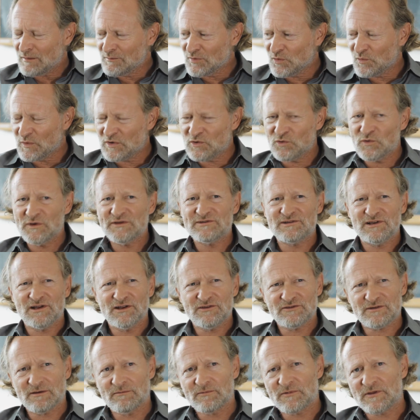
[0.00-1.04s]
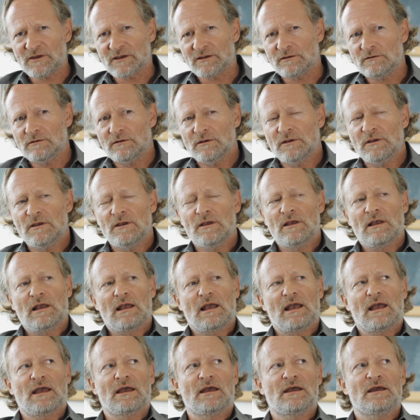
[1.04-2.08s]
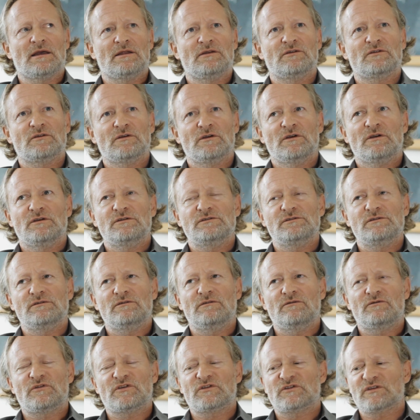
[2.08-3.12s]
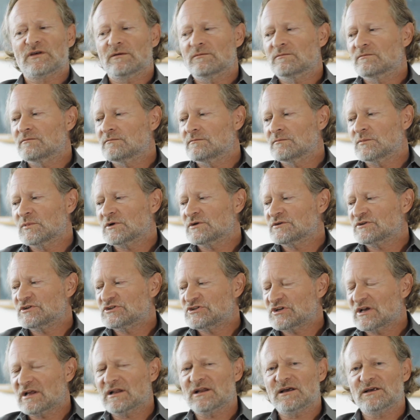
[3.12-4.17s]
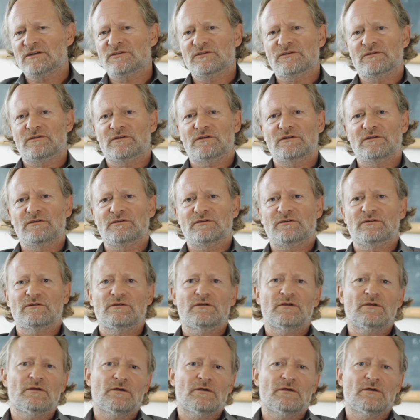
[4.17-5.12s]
but we always learn something. And for someone to tell us that